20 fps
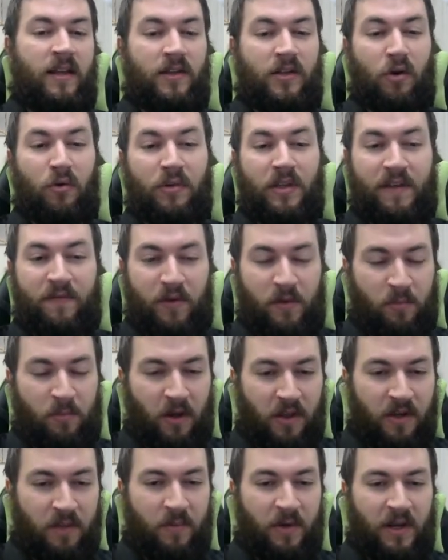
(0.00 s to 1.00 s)
Don't leave your
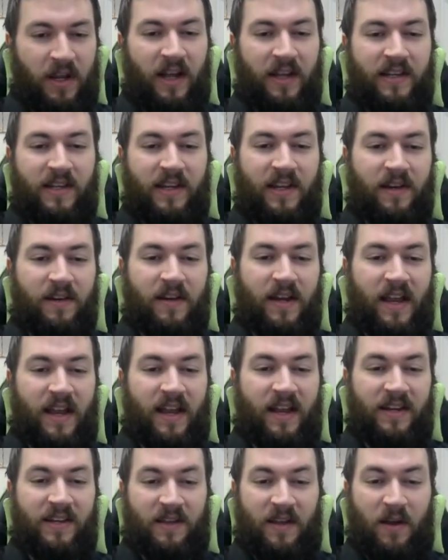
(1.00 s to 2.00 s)
brother behind here,
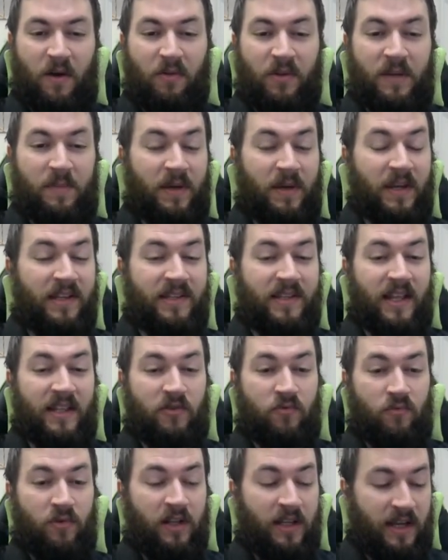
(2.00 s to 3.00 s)
and the only piece
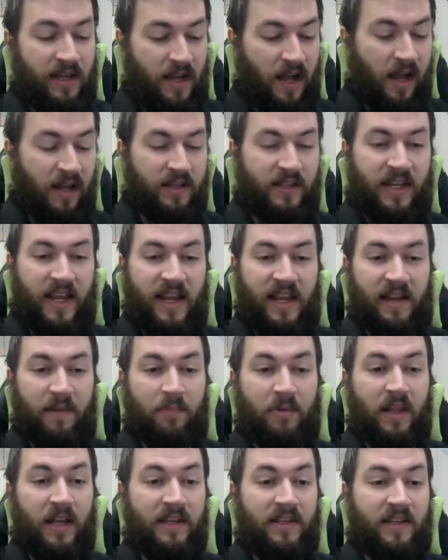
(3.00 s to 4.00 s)
that's really not taking
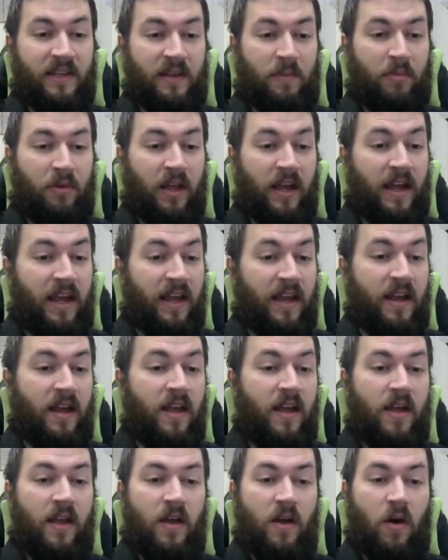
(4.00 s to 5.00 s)
place in the play,
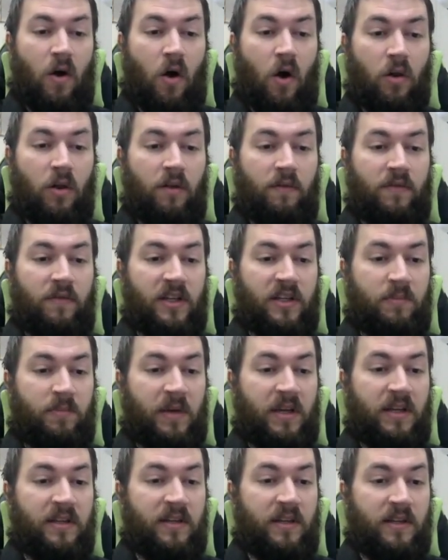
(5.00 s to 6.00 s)
all of these
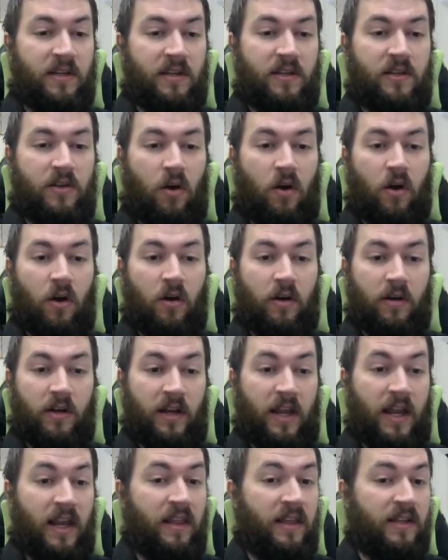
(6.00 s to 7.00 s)
pieces are
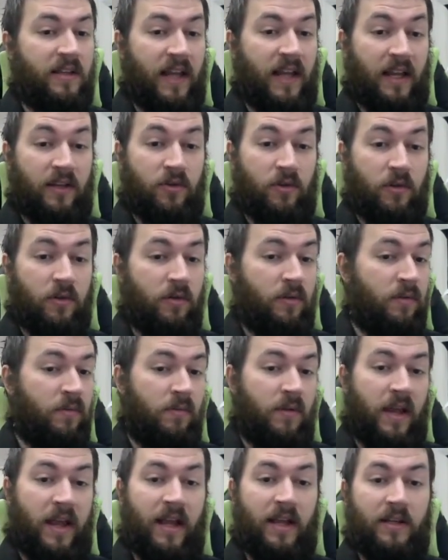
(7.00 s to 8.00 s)
in the center
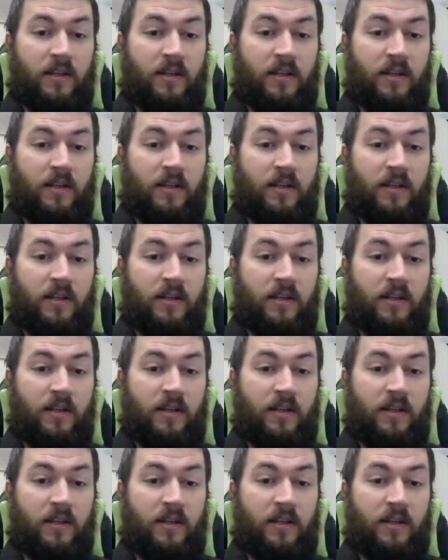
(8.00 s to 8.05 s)
and